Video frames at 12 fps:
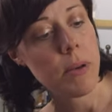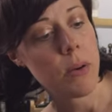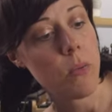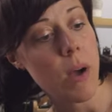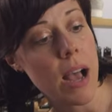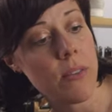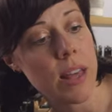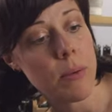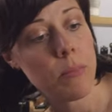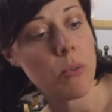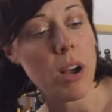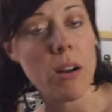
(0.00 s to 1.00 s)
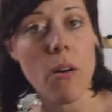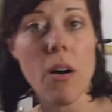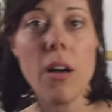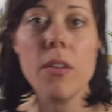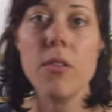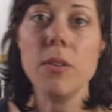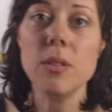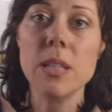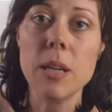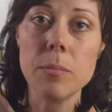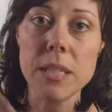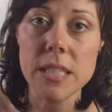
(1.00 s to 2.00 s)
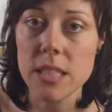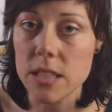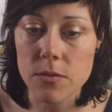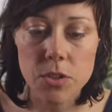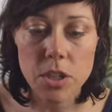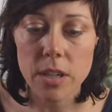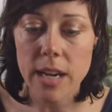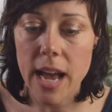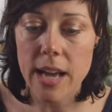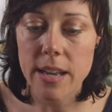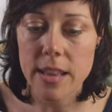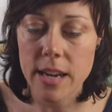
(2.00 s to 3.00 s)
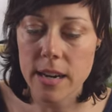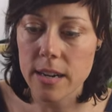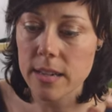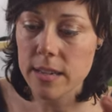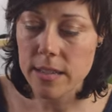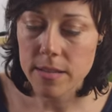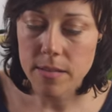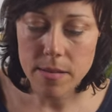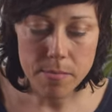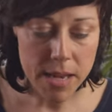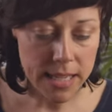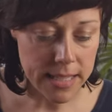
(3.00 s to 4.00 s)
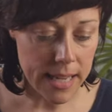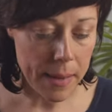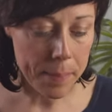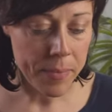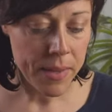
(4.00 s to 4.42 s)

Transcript: But wow, that brought all those little pieces of dirt out of there. Amazing.